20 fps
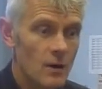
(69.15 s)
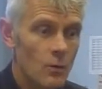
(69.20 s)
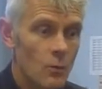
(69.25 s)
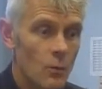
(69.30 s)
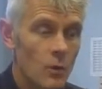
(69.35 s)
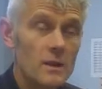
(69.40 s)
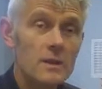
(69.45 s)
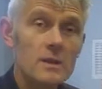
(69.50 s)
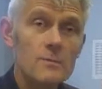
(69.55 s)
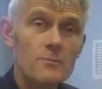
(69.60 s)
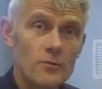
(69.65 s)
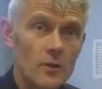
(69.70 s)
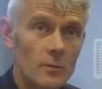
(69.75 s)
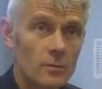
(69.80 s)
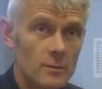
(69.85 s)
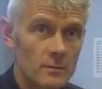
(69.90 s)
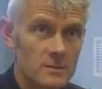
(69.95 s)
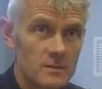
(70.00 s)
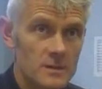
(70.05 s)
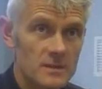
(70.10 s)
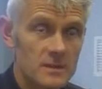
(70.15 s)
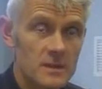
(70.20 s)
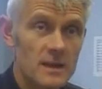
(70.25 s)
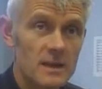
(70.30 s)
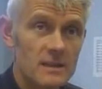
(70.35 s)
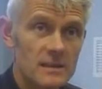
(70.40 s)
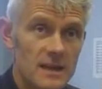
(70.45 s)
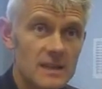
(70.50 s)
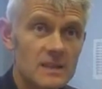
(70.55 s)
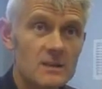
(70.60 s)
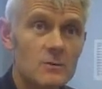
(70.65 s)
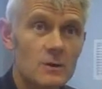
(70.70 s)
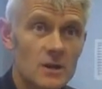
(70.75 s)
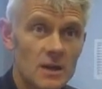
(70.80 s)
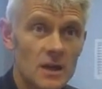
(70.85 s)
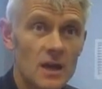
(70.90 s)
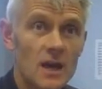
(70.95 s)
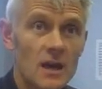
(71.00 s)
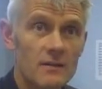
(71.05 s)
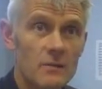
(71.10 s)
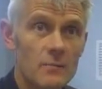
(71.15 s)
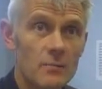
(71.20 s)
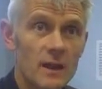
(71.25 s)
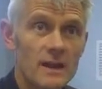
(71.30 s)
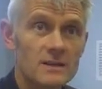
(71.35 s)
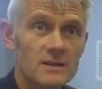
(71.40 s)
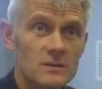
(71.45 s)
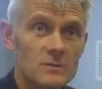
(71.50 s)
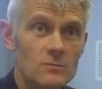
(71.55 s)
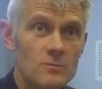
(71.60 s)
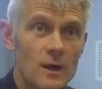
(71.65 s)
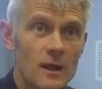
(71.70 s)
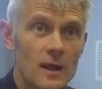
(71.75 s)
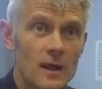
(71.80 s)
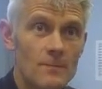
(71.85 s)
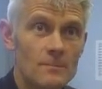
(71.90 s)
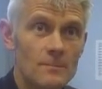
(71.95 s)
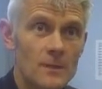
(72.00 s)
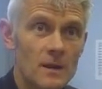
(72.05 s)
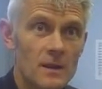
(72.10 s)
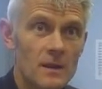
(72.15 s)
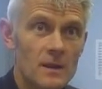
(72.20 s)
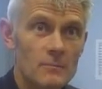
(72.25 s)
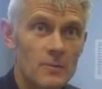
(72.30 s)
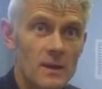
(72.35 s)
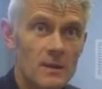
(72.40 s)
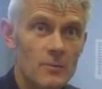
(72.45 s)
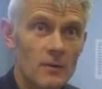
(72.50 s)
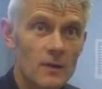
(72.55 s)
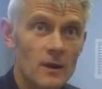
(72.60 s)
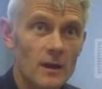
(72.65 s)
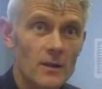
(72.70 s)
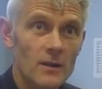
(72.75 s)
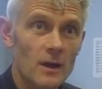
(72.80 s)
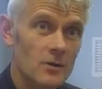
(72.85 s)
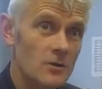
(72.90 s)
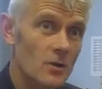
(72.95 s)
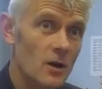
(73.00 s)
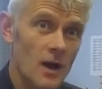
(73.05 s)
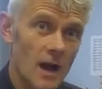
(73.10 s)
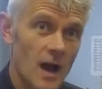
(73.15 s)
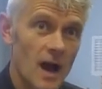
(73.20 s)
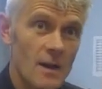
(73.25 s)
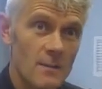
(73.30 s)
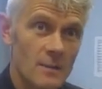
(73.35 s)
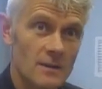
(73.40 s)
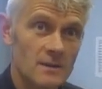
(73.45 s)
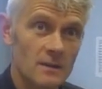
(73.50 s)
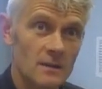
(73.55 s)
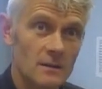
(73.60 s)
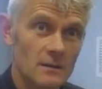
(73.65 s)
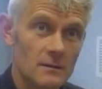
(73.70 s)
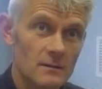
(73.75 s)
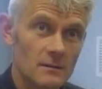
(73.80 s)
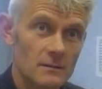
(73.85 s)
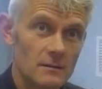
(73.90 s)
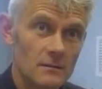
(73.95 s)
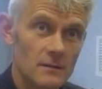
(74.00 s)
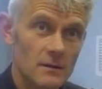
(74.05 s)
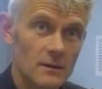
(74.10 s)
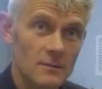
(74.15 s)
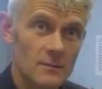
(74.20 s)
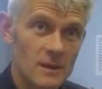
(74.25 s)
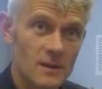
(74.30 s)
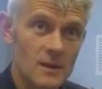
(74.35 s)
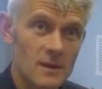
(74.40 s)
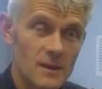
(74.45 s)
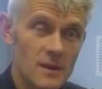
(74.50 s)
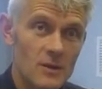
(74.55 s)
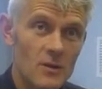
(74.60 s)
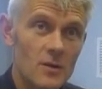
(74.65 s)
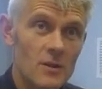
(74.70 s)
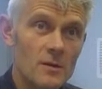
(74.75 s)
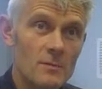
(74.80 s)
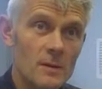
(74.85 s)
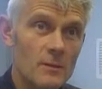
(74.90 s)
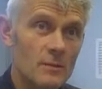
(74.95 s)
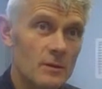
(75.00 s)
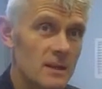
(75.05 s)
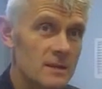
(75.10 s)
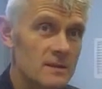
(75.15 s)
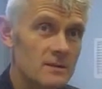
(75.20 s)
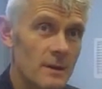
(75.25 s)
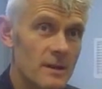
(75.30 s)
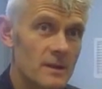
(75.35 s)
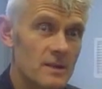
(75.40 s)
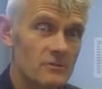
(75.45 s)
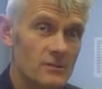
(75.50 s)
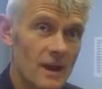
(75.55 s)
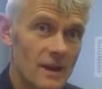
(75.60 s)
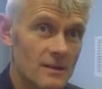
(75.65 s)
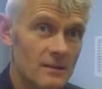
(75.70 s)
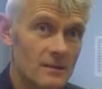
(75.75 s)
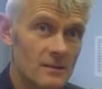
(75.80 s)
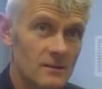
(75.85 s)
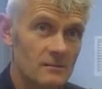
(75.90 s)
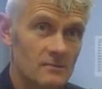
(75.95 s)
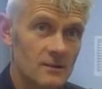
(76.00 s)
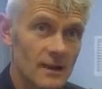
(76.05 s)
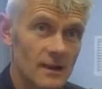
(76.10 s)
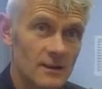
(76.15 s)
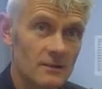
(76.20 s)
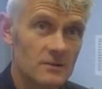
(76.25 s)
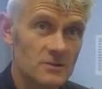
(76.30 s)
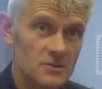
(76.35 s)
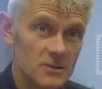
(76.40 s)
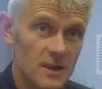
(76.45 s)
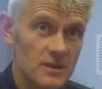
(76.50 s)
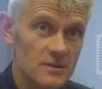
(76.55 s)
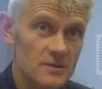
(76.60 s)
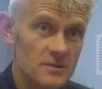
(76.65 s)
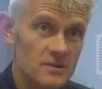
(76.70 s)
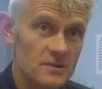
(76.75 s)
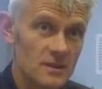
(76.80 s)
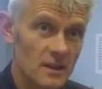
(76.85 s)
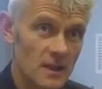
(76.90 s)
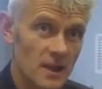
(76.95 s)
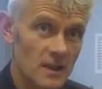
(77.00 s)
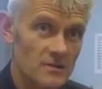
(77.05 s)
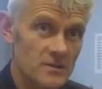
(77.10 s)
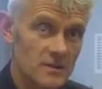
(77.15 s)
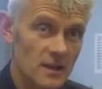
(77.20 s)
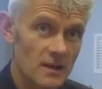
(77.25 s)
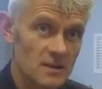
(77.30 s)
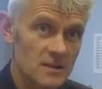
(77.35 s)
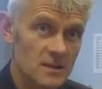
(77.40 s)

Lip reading: One of the problems is that they tend to occur in places where the people are not high emitting. And they're not the people that need to make the radical changes to their lifestyle.